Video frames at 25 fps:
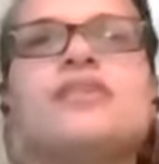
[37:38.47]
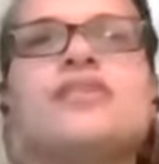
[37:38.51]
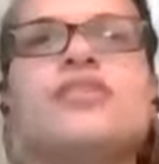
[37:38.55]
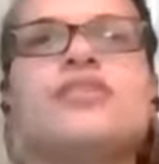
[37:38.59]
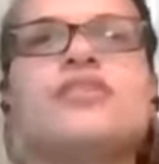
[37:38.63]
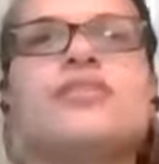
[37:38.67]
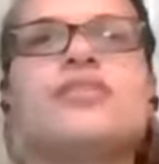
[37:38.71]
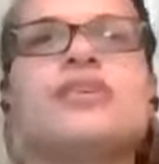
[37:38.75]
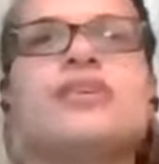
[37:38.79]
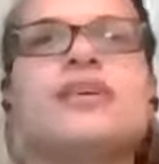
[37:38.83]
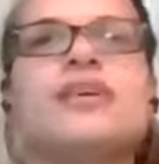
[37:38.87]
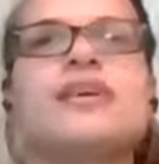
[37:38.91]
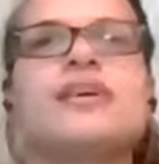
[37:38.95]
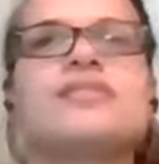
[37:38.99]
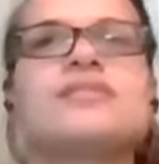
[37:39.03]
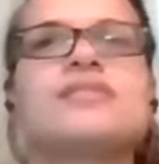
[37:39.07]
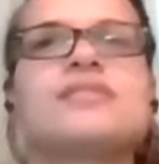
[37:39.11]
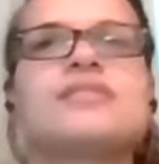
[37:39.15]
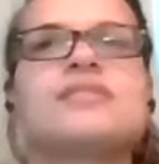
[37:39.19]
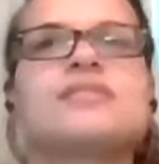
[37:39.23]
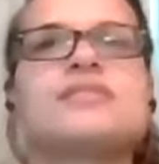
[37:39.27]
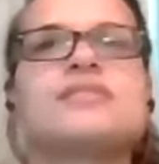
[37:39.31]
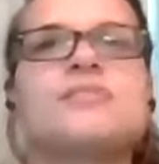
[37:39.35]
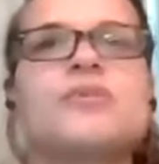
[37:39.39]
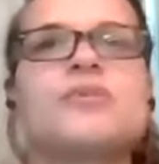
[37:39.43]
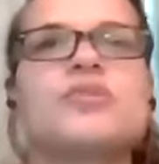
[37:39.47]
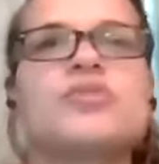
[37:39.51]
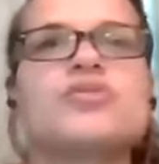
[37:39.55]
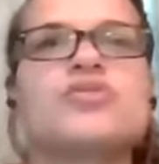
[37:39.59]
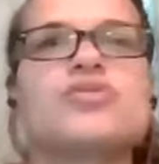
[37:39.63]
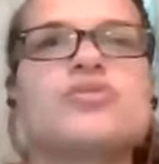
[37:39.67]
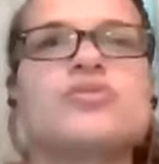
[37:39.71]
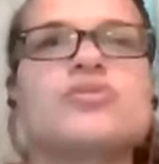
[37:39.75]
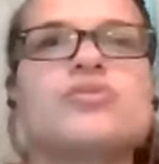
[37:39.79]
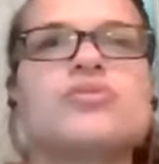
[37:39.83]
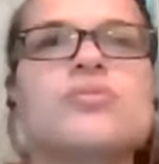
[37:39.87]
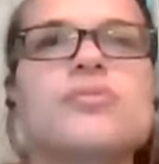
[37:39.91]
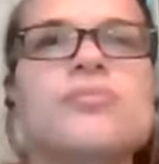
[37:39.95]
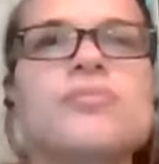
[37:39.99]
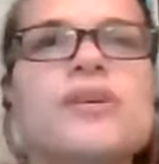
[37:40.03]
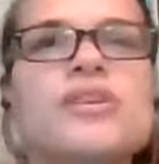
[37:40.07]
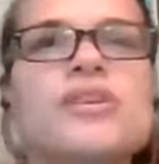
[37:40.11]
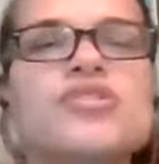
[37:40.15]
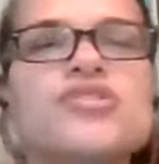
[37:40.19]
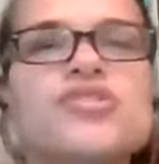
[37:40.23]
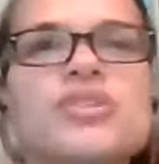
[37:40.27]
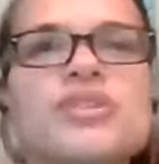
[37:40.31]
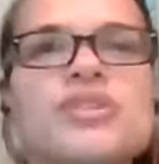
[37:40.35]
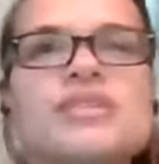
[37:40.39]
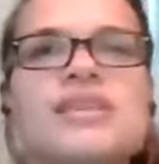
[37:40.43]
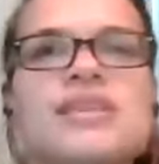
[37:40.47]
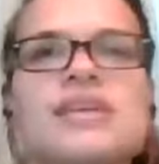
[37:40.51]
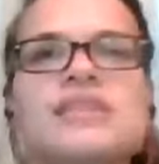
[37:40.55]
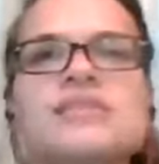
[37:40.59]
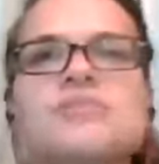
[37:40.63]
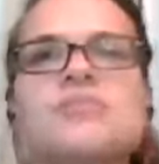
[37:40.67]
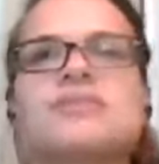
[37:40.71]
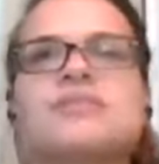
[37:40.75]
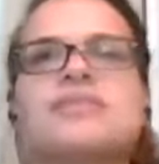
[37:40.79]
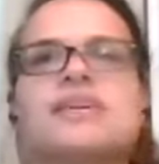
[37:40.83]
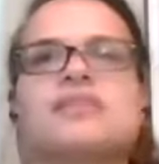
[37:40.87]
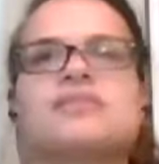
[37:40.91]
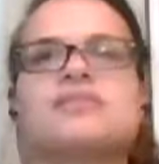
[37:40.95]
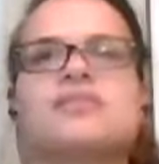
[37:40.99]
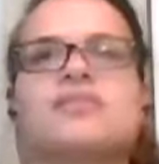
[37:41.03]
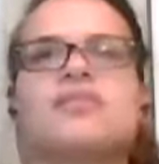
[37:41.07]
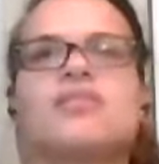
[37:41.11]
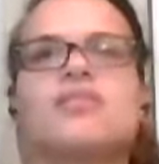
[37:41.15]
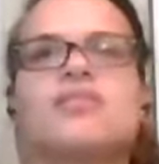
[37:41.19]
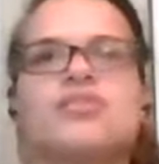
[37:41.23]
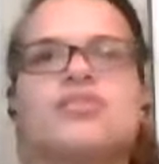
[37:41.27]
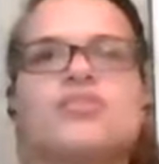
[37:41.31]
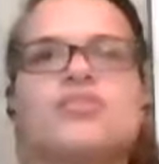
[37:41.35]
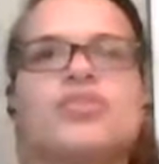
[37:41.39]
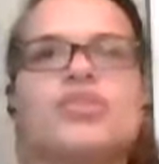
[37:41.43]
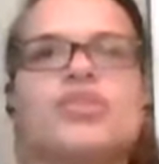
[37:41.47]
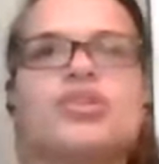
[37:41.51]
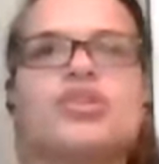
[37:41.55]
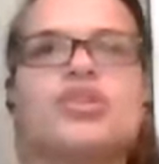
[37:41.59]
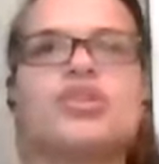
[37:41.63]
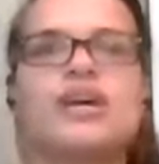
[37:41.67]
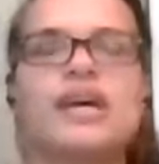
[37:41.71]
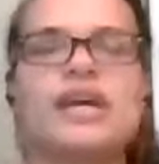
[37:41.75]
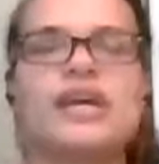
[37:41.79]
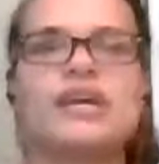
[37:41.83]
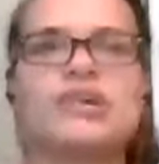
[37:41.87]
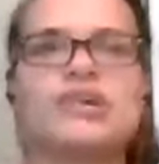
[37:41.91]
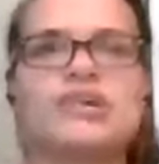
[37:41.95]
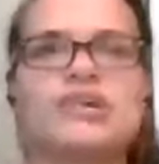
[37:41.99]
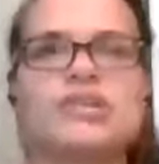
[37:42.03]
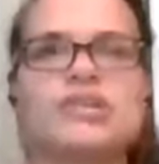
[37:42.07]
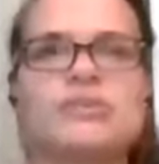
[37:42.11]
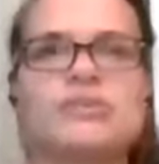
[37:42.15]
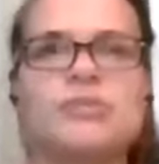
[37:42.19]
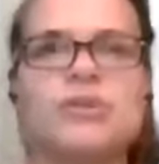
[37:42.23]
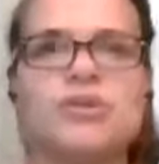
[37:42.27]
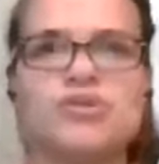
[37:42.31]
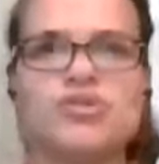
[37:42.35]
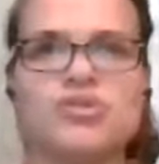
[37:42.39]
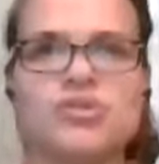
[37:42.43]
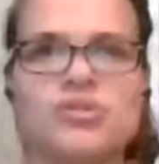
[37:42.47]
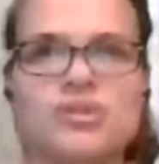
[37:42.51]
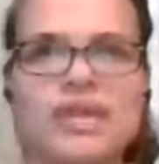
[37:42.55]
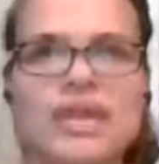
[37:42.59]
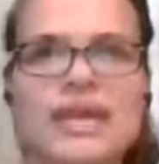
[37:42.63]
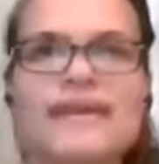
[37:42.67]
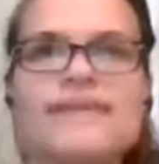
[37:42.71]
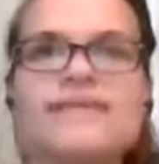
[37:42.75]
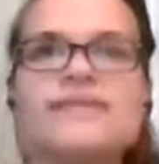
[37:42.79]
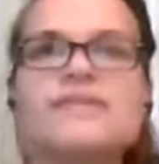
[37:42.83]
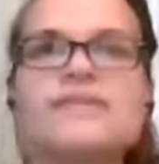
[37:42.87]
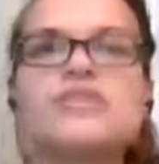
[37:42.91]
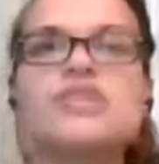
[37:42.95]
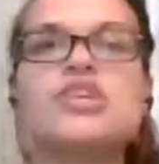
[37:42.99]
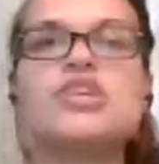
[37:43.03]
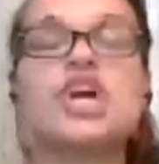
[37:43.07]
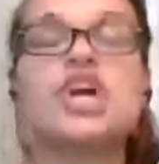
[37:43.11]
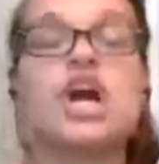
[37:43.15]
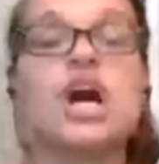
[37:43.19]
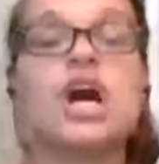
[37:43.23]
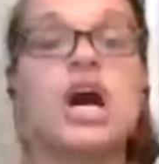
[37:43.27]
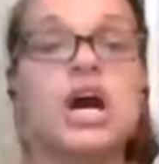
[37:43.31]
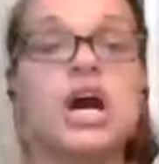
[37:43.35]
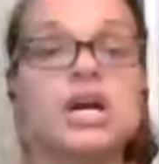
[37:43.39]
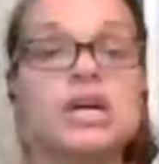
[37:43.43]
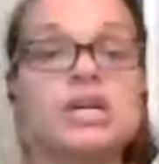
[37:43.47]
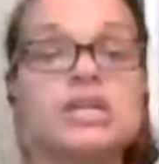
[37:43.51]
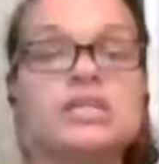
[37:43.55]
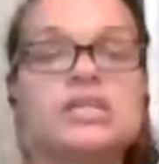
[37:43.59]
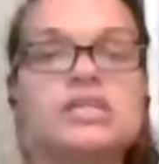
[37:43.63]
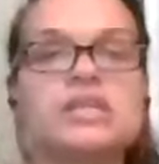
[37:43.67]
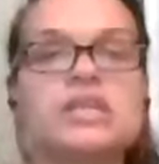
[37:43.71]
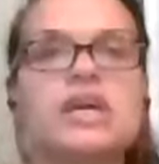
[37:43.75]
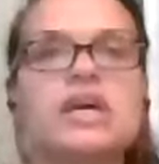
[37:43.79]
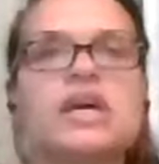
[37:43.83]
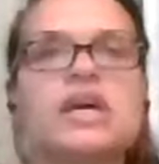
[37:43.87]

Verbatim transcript: it's a spiritual ministry assessment test called where you look at your spiritual gifts, your heart,